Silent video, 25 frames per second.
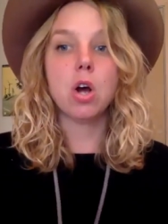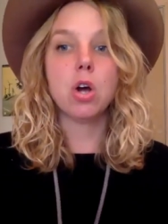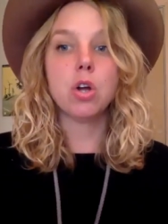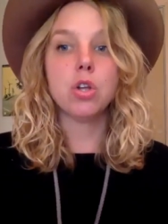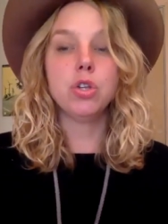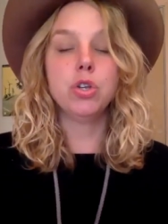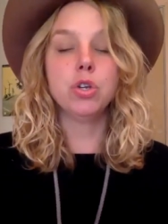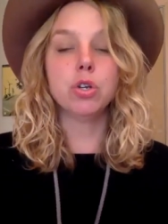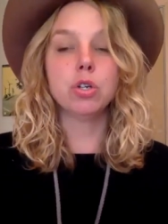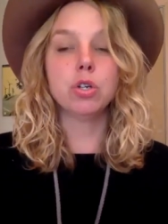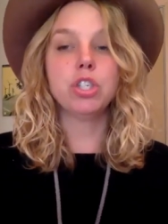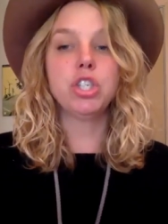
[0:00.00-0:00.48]

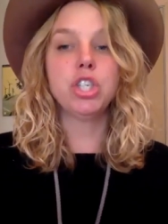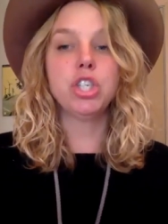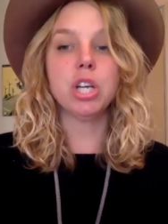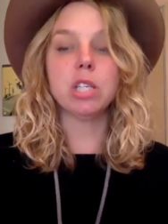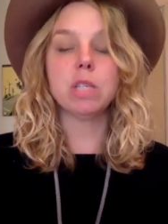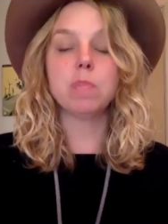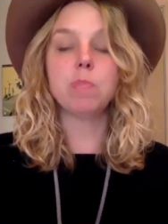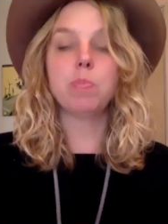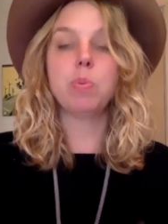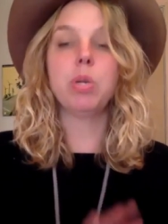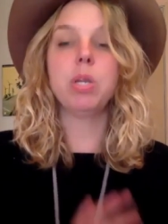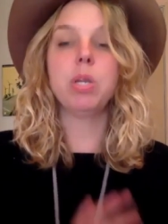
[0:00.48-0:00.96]
you're
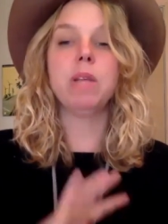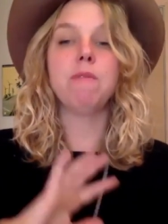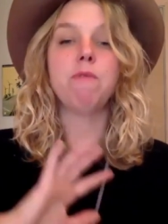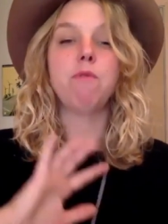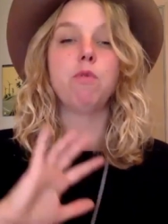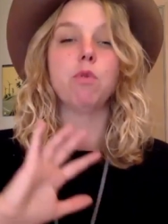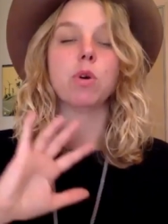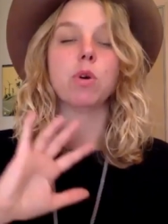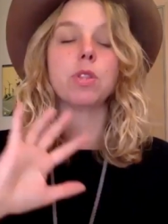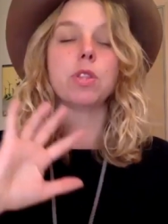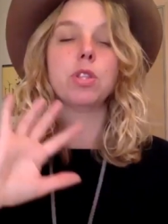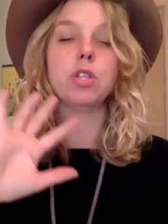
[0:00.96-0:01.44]
just putting
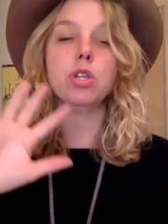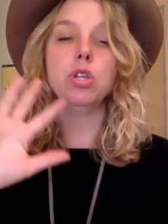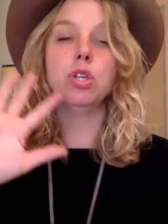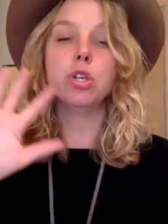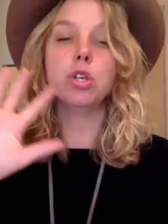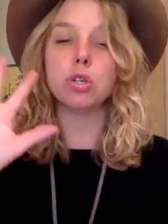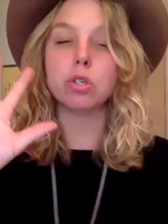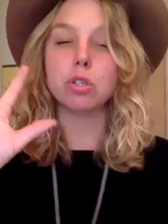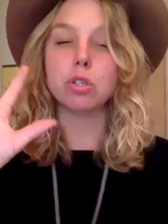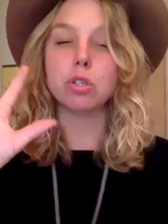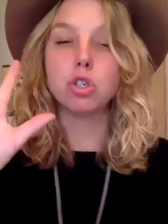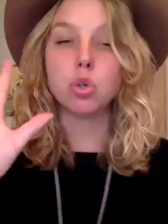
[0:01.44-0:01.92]
forth
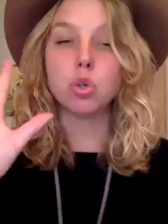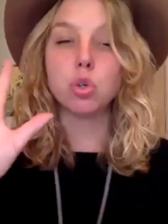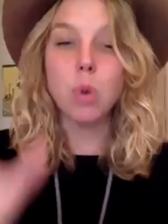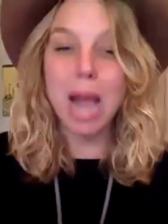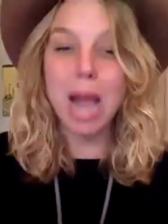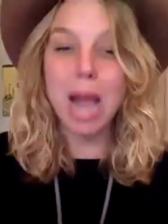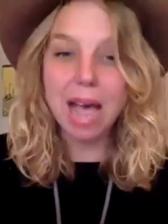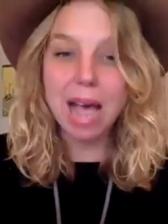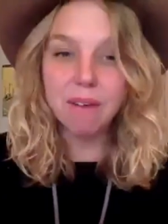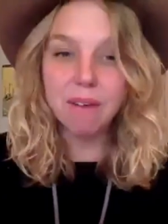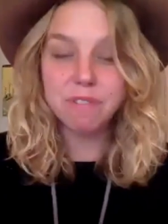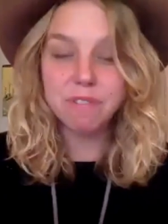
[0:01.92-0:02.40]
your
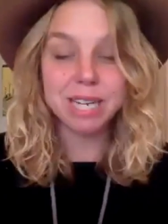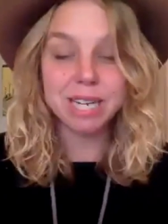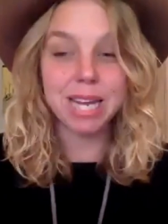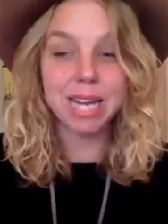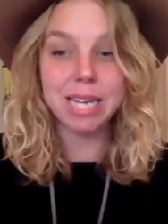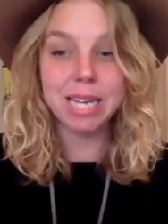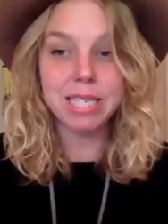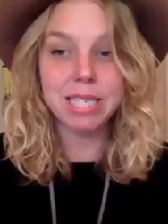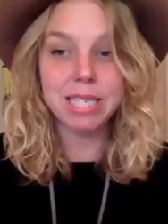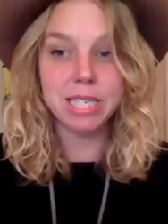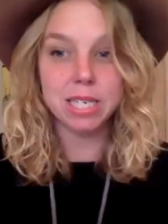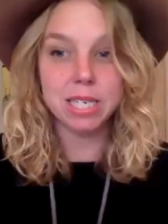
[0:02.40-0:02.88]
draft
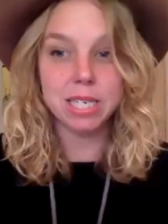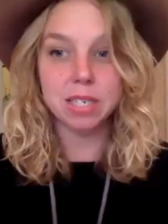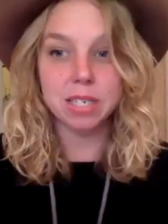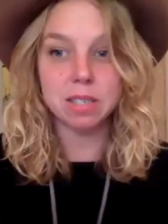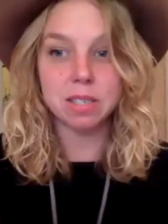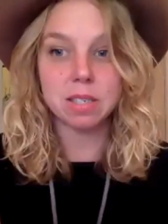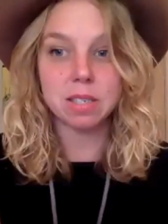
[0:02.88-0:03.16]
ideas.